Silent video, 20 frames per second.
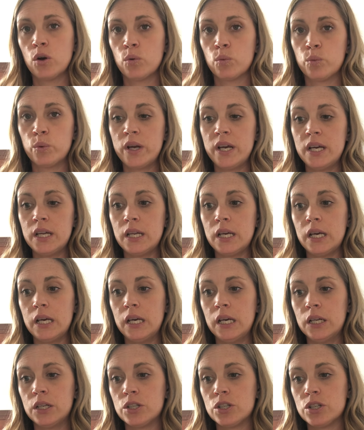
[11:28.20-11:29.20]
Read
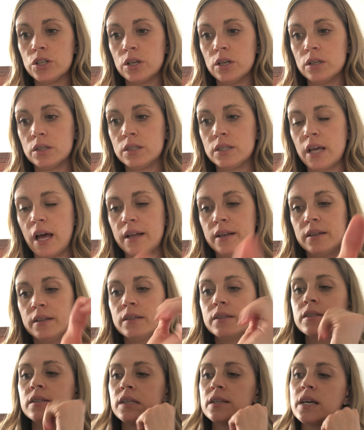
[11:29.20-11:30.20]
each
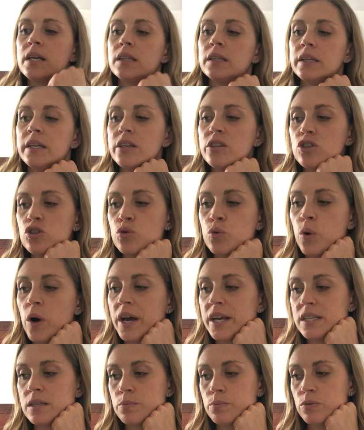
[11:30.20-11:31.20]
sentence at least
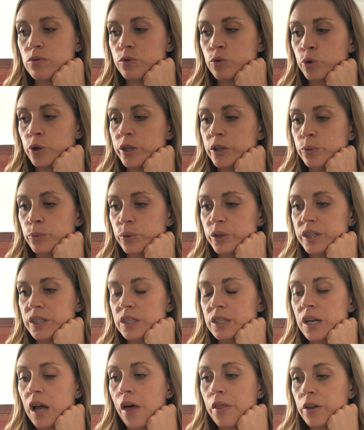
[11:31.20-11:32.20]
twice before you read
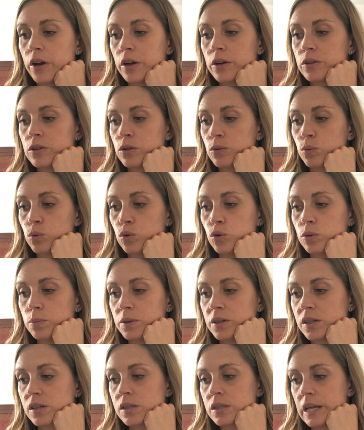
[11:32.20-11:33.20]
another, the rule
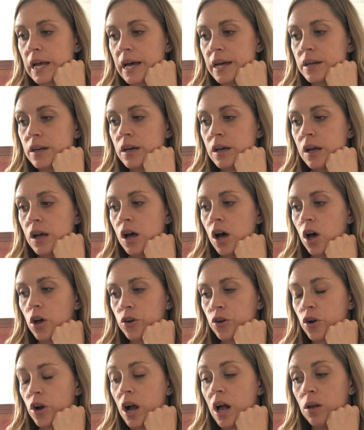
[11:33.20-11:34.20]
book said,
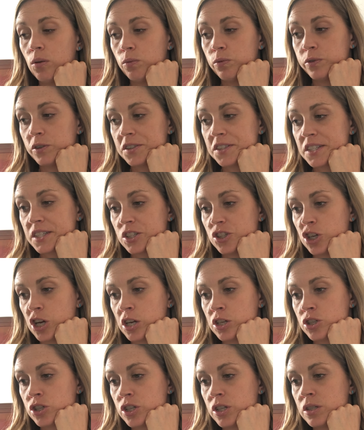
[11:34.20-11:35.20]
under helpful
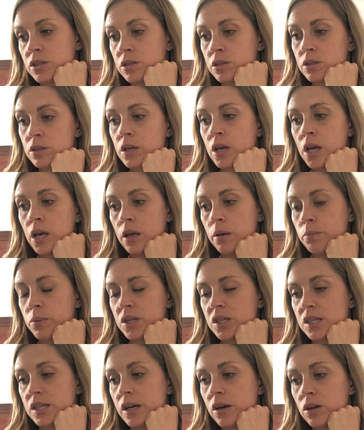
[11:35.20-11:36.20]
suggestions.
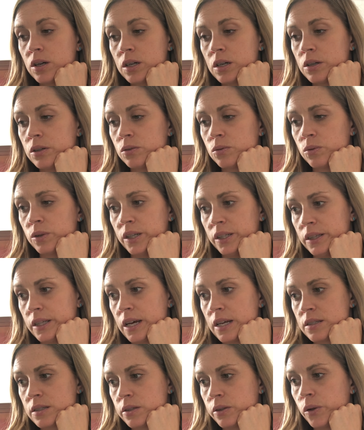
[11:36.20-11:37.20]
But Sarah couldn't read
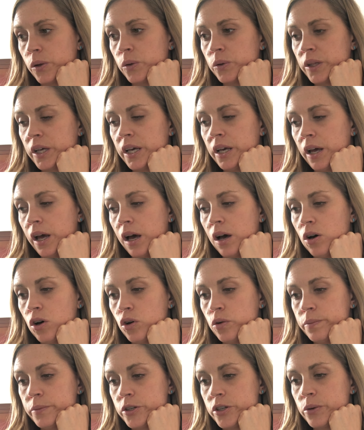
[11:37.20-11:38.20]
that slowly. At
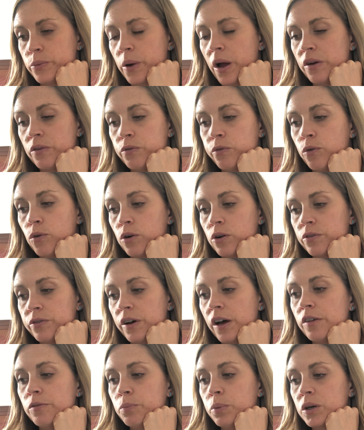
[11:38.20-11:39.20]
home, she read 4 or
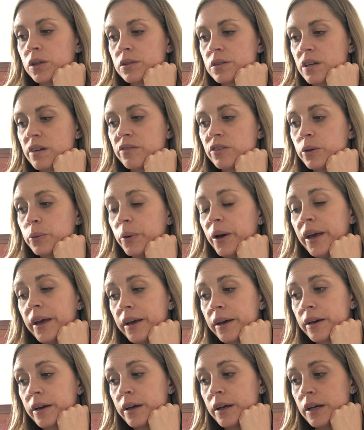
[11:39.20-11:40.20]
5 books every
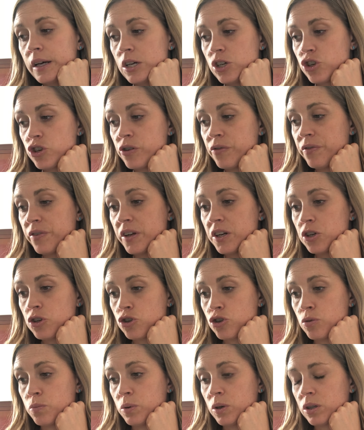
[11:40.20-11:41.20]
week. She
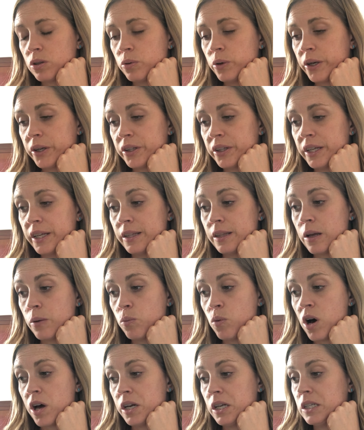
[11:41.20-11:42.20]
finished her book quickly and
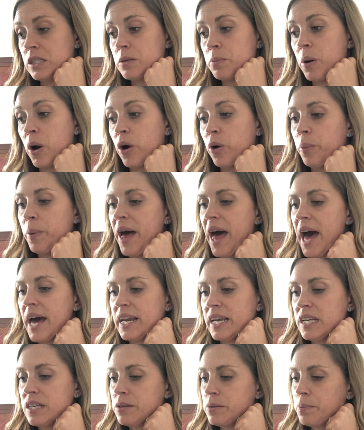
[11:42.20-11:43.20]
then wanted to borrow
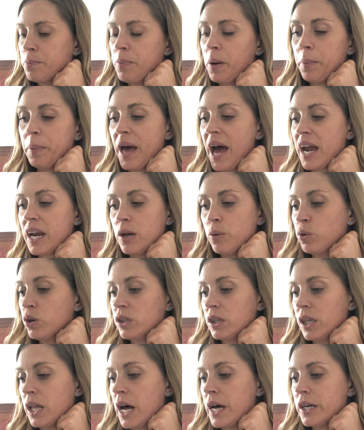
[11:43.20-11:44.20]
Patty's, but Patty
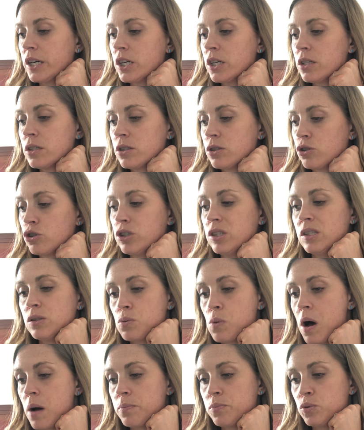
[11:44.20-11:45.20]
wouldn't let her, so she
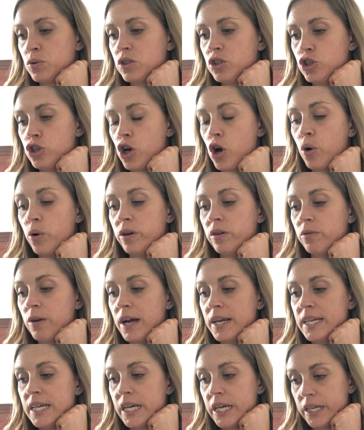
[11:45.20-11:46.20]
swapped with Joe and
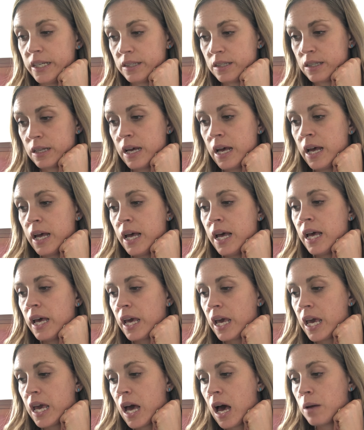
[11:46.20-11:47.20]
read his.
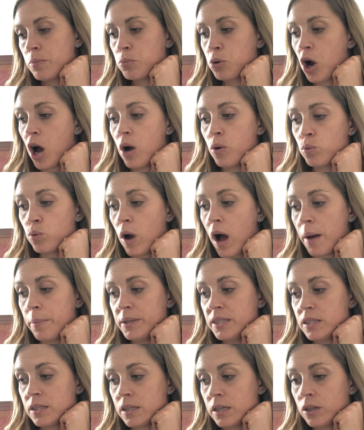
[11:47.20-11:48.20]
He had brought
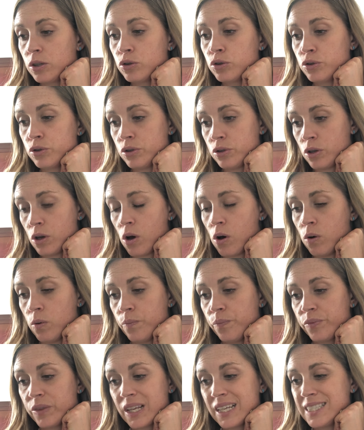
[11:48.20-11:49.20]
Robinson Crusoe.
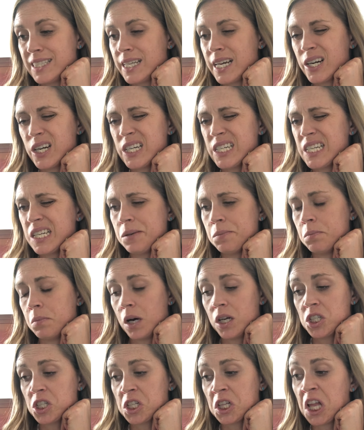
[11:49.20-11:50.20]
Sarah didn't
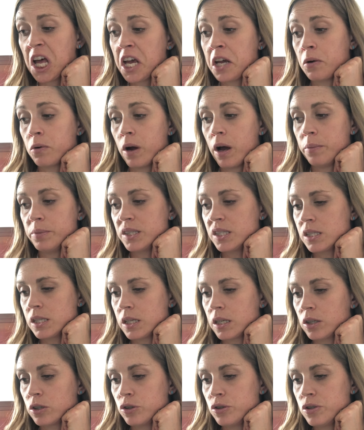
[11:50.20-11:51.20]
much like
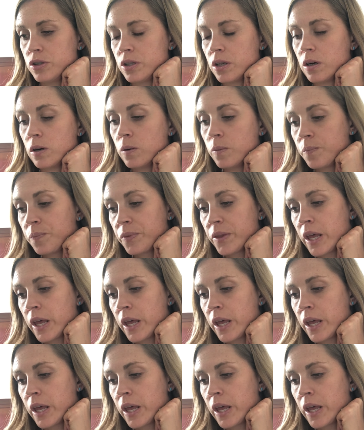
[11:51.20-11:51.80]
Robinson Crusoe.